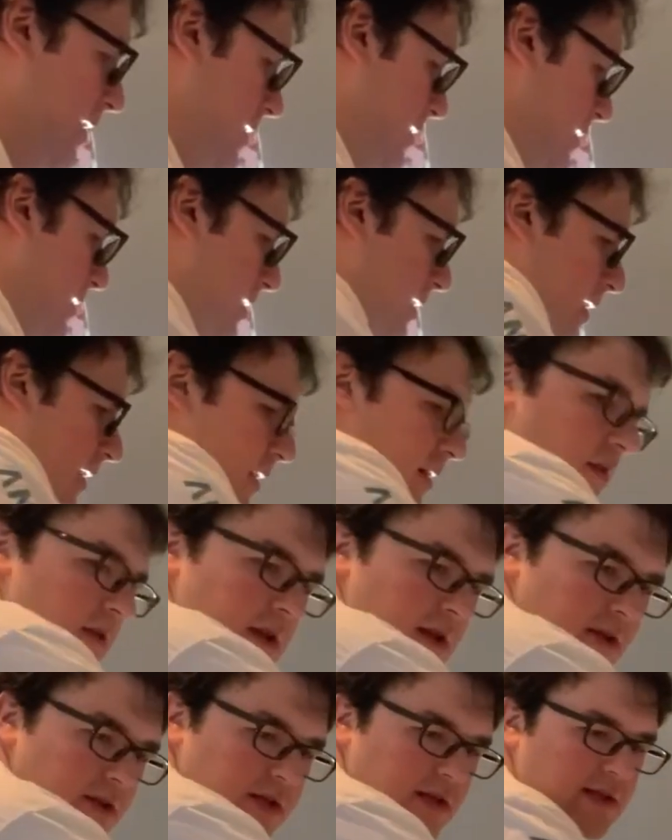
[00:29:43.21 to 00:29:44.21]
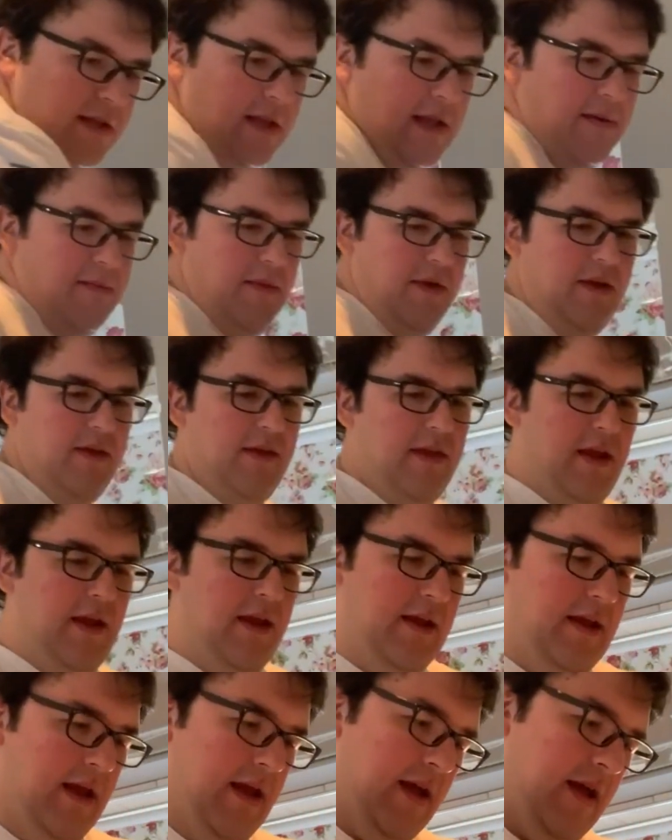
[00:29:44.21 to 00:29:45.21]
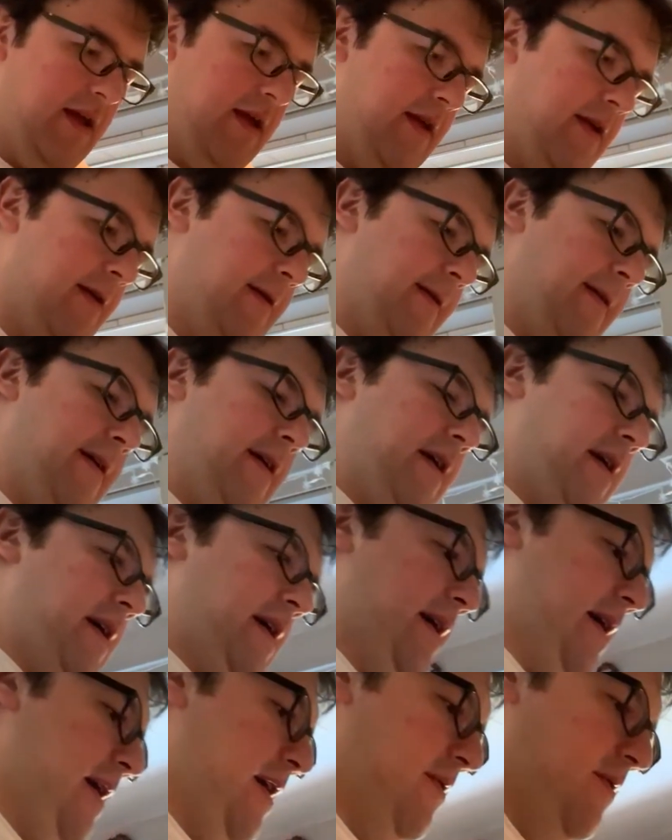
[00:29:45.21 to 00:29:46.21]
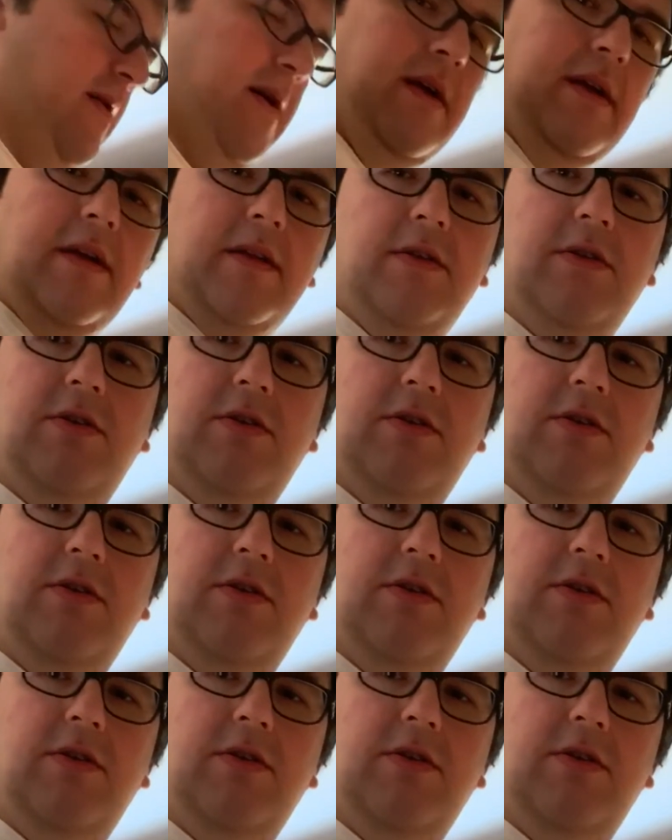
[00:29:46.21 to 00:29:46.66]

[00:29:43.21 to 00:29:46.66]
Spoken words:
Now let me think how I can